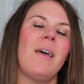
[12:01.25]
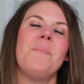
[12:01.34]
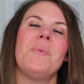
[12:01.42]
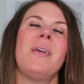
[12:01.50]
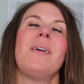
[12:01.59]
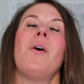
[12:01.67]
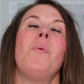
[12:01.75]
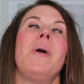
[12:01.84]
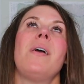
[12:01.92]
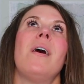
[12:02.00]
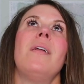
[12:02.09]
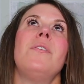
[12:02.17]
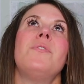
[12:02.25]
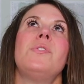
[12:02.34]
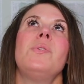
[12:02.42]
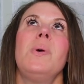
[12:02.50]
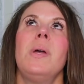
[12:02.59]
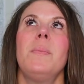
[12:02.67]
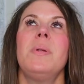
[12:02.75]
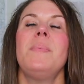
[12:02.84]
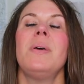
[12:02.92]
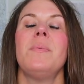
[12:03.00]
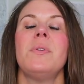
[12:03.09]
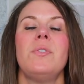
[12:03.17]
I'm like, oh my God, there's no way I'm gonna
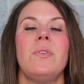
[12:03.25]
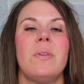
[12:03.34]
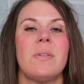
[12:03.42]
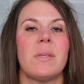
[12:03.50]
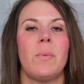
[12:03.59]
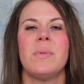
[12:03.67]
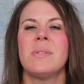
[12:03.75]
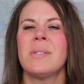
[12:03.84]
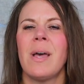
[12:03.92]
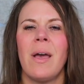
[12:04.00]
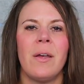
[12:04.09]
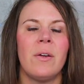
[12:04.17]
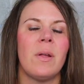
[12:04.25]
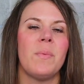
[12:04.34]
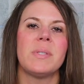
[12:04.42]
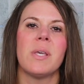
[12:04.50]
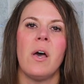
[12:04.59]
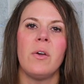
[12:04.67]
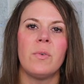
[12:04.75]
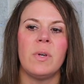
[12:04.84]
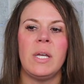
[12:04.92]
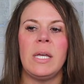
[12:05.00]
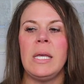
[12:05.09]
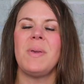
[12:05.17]
be able to do this. I was tired, I was
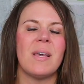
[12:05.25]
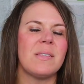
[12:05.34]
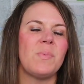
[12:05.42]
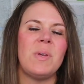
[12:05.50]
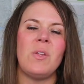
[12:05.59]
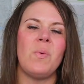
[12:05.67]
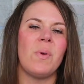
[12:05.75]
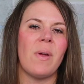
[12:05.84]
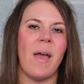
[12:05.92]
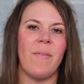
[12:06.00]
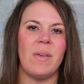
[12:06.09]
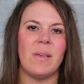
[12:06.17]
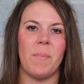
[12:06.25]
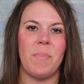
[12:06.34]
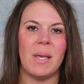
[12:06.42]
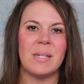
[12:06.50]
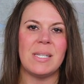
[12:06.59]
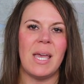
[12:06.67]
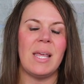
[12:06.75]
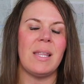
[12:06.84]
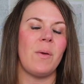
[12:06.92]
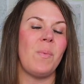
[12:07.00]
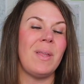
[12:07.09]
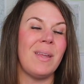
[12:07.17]
hungry. Because because we knew we were having a big day,
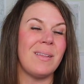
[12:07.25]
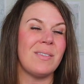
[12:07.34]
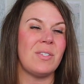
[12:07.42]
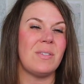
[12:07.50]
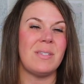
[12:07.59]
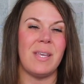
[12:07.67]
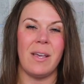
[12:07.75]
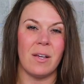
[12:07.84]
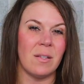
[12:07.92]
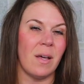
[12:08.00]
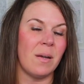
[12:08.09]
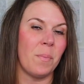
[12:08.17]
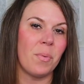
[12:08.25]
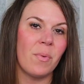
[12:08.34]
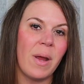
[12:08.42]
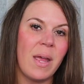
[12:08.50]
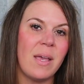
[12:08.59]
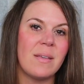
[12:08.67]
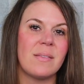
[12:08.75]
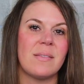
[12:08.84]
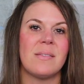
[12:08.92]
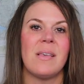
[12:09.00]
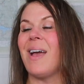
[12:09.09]
like we didn't take a lot of breaks.